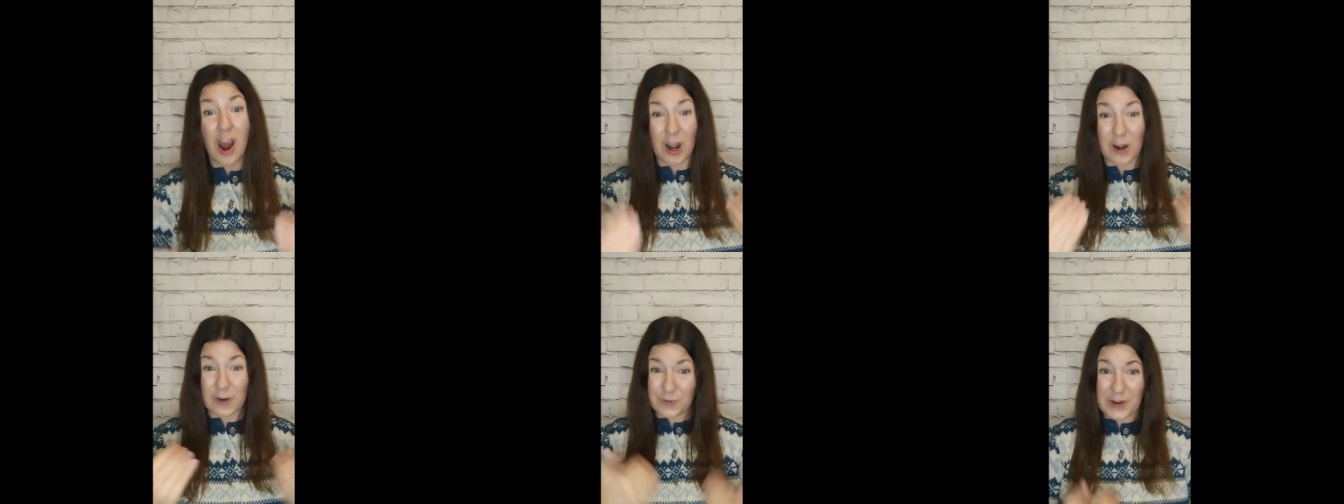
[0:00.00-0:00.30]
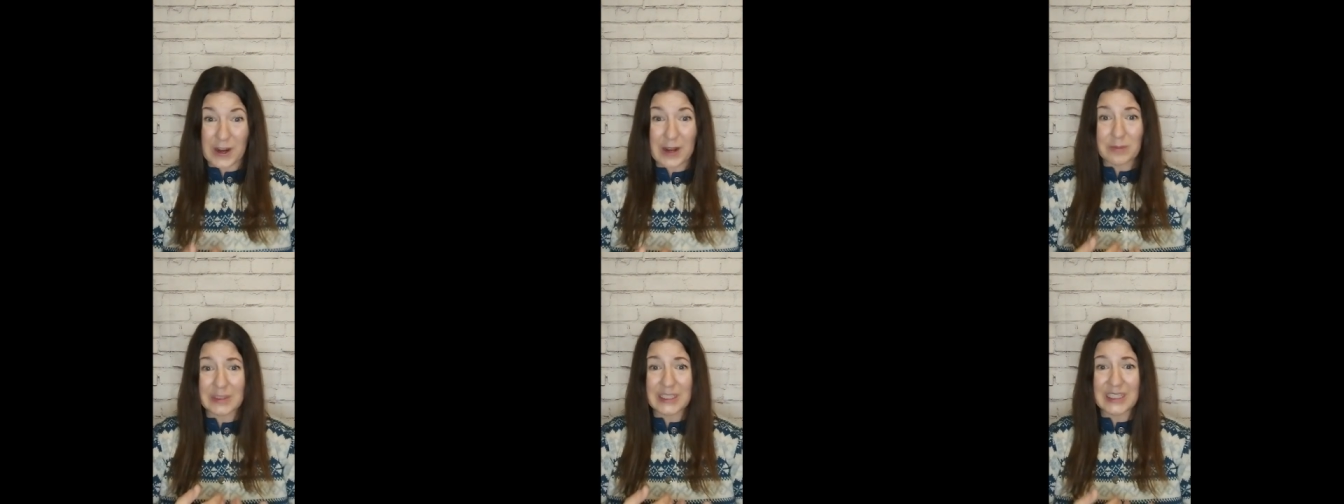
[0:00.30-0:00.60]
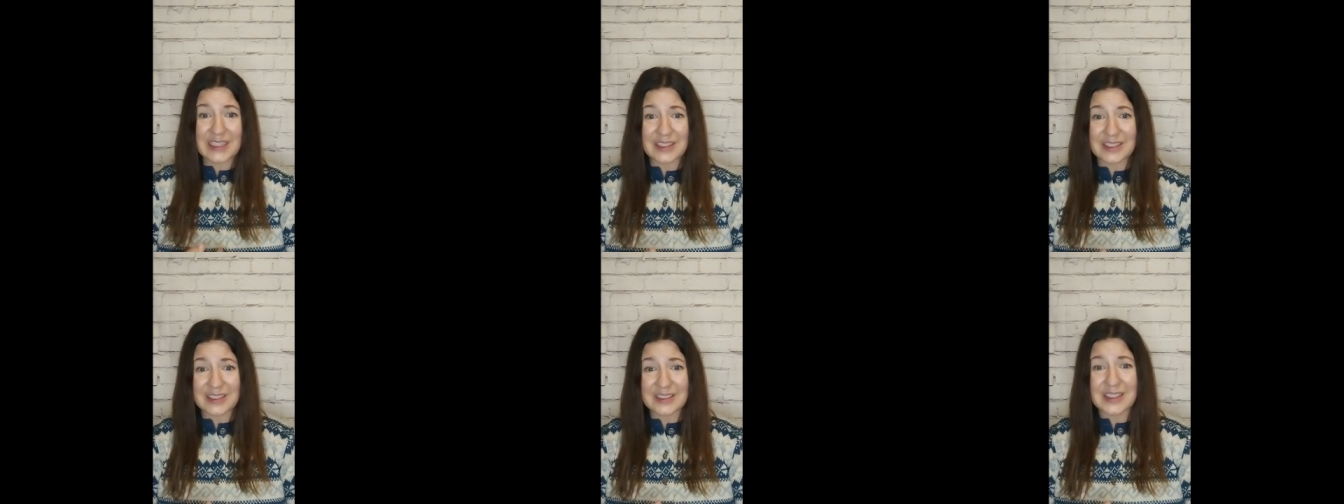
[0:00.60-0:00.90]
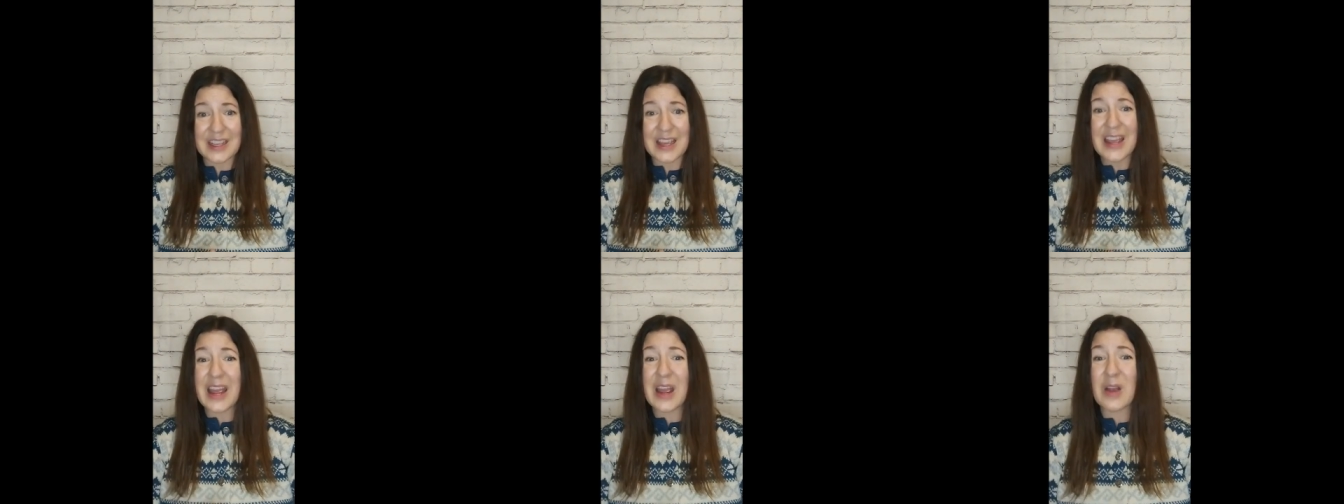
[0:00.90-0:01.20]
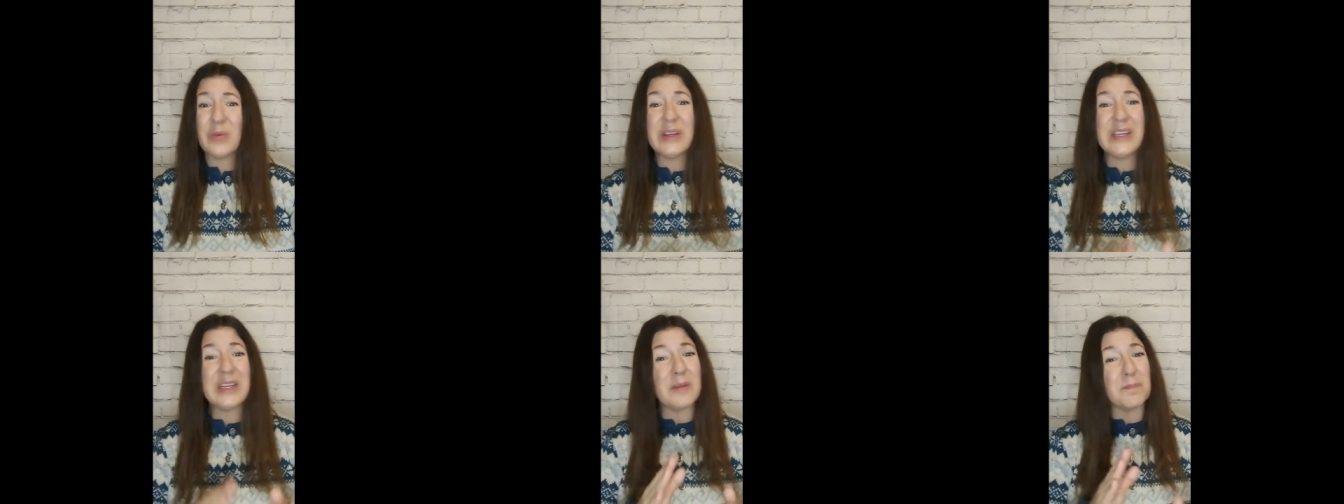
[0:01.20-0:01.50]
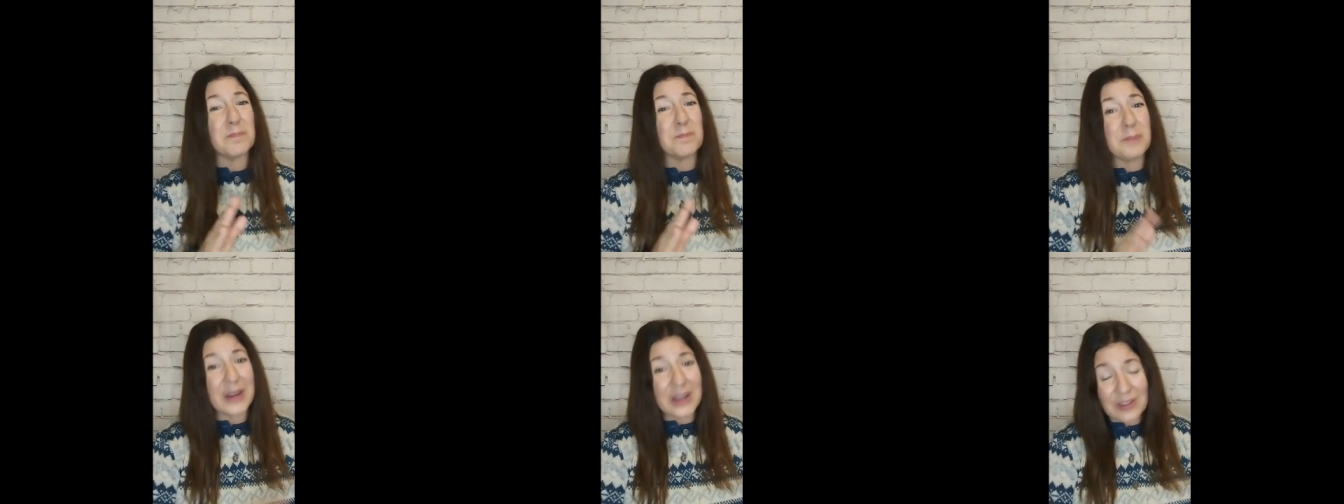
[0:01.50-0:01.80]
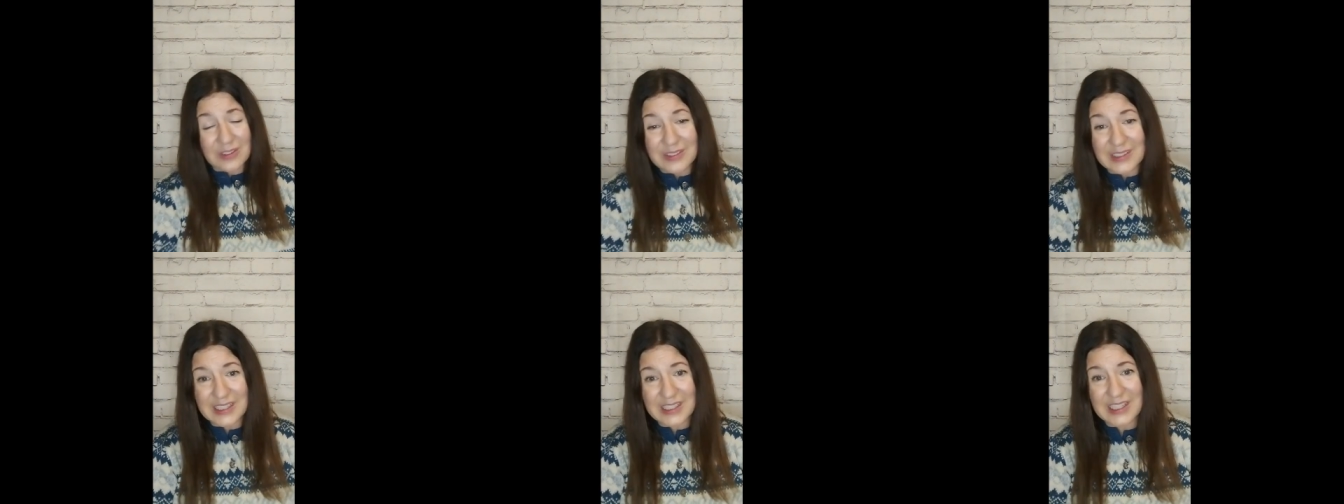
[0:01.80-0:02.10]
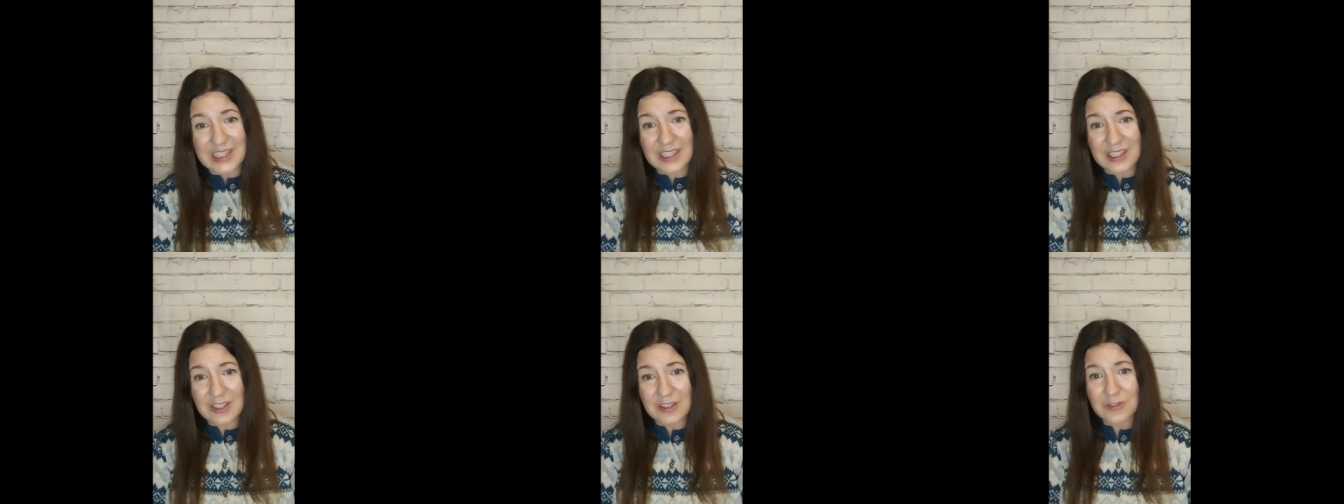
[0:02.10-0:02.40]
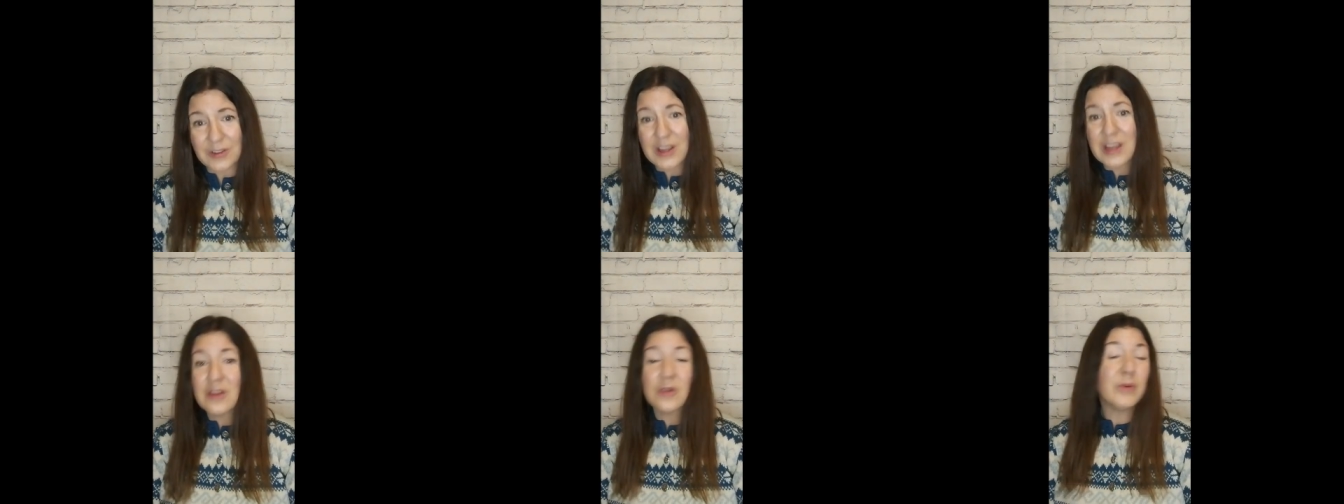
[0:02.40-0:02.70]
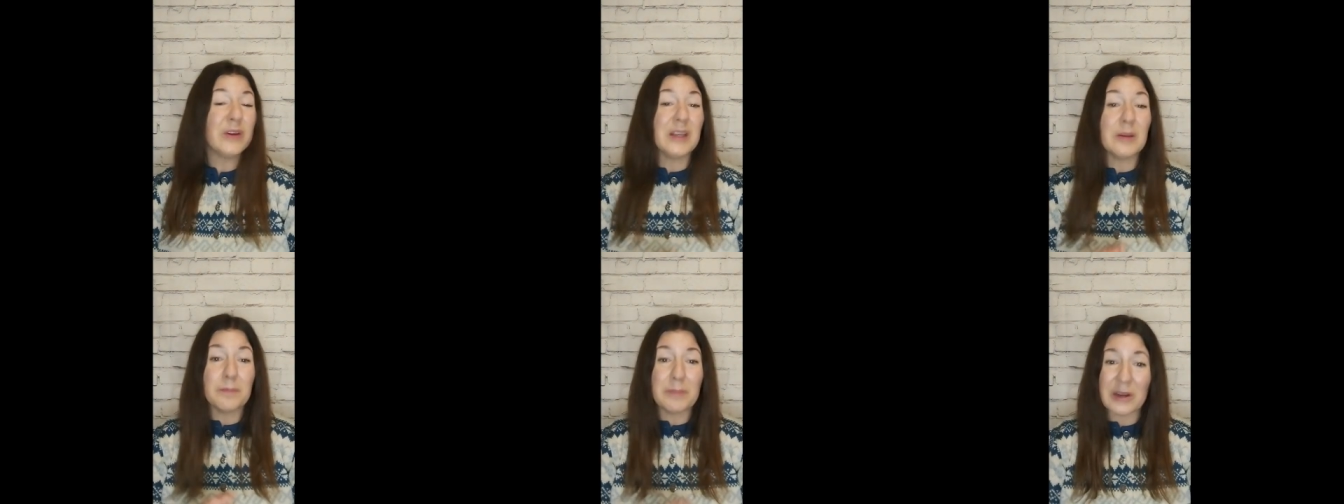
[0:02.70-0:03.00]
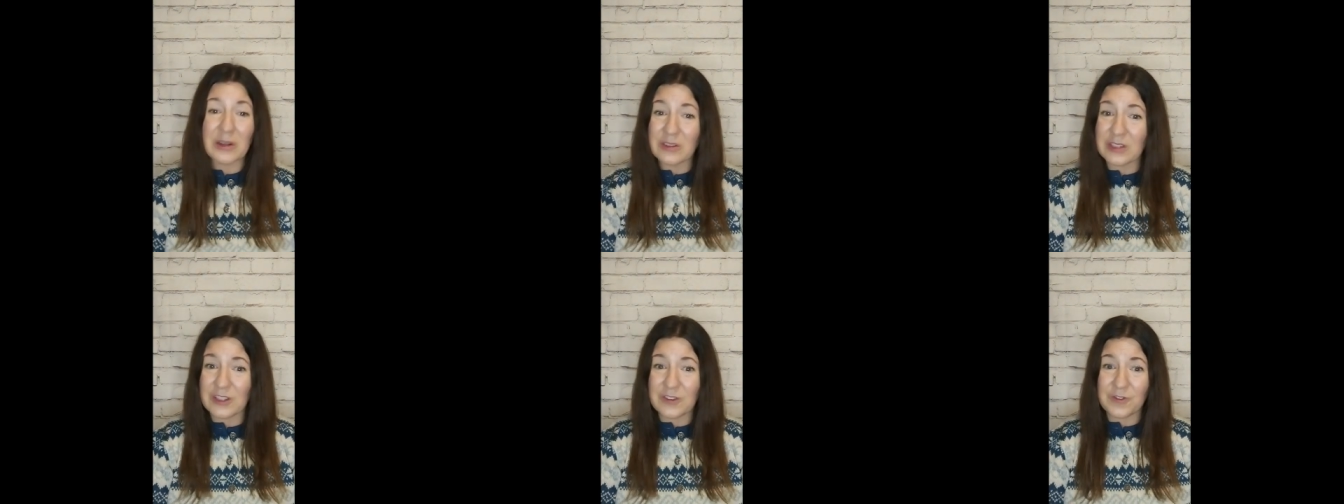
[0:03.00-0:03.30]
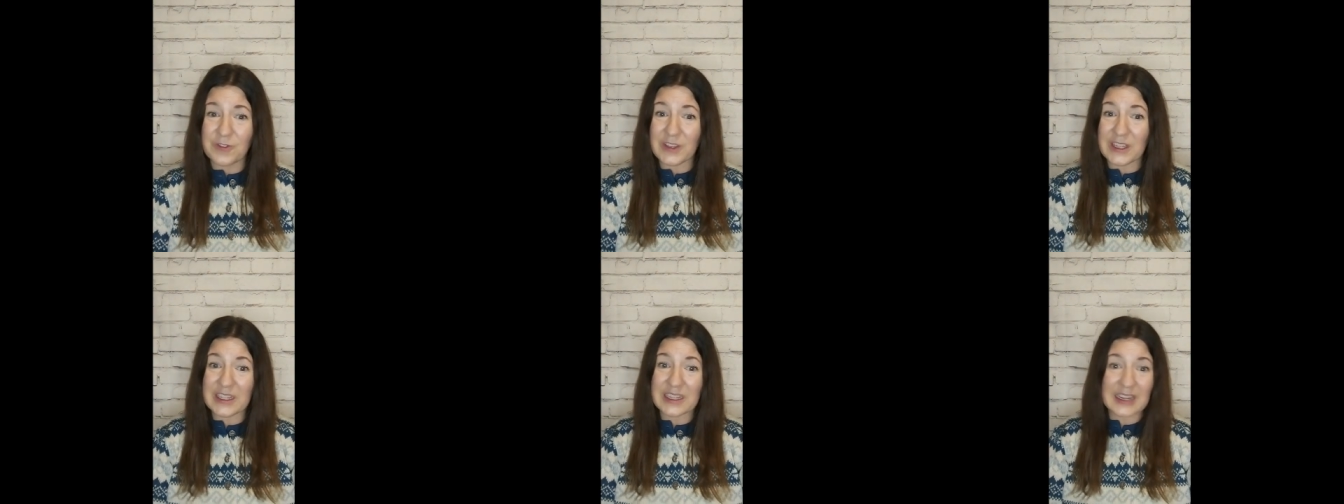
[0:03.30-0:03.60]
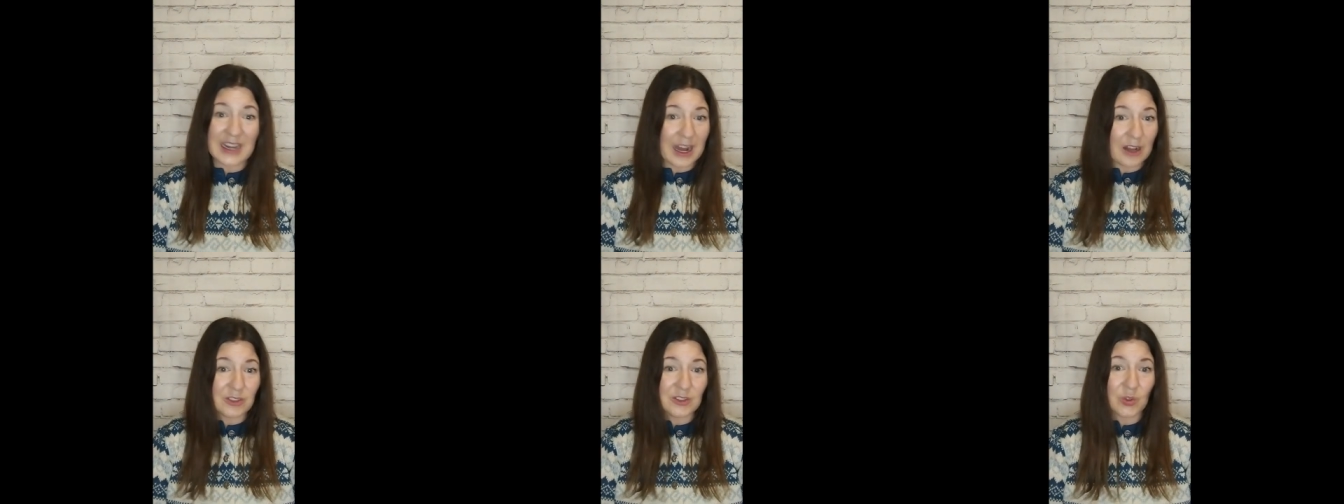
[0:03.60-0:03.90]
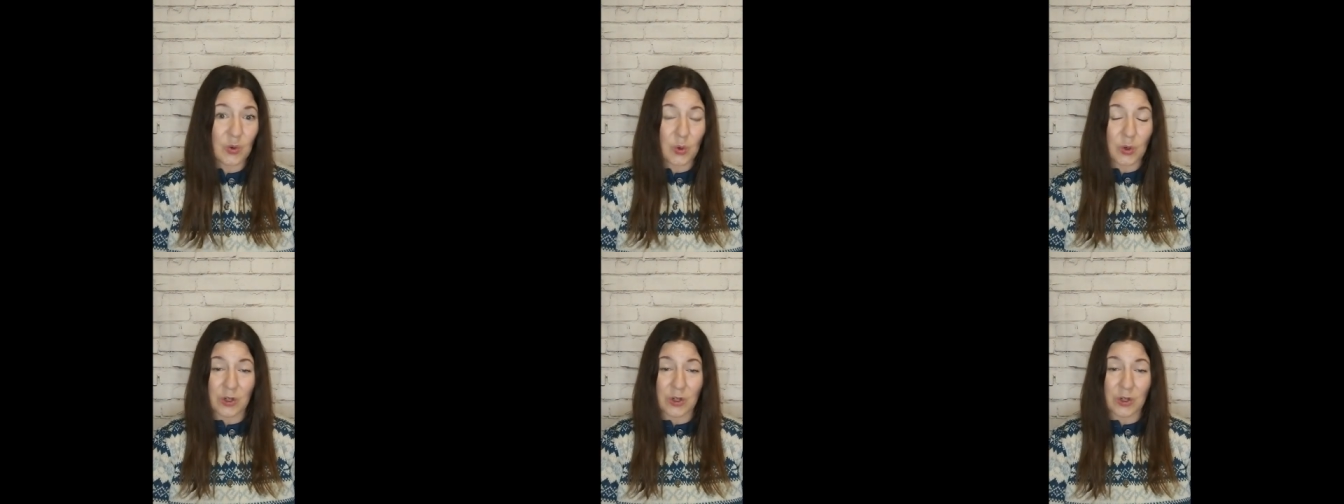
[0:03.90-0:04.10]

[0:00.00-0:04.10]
Our family is and we can barely give, we can barely feed and house the